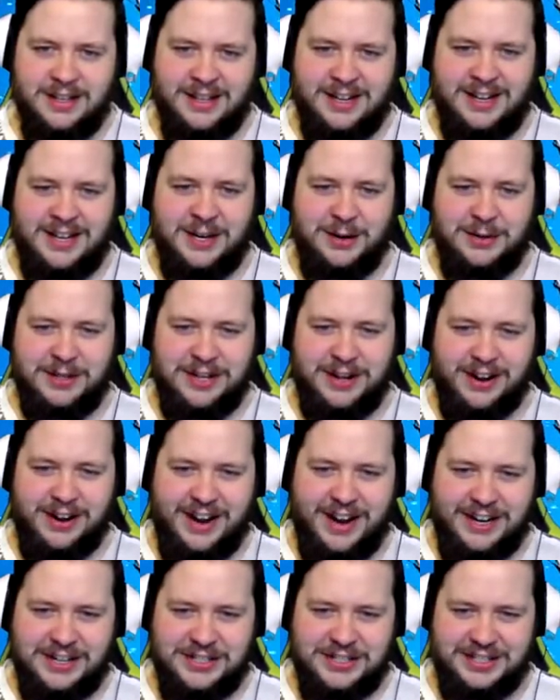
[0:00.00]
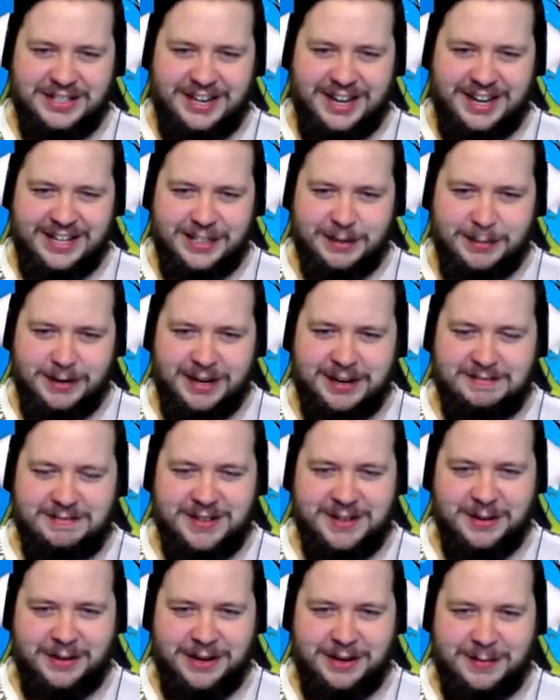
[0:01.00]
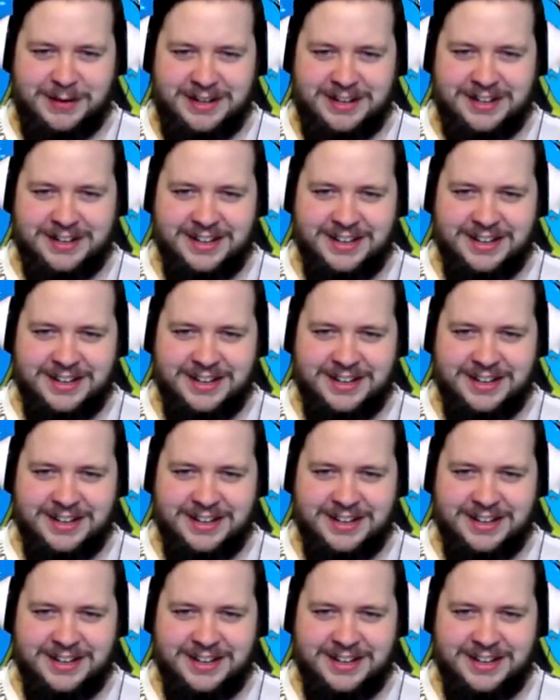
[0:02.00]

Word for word: I know they're not actually hats, but you know what I mean.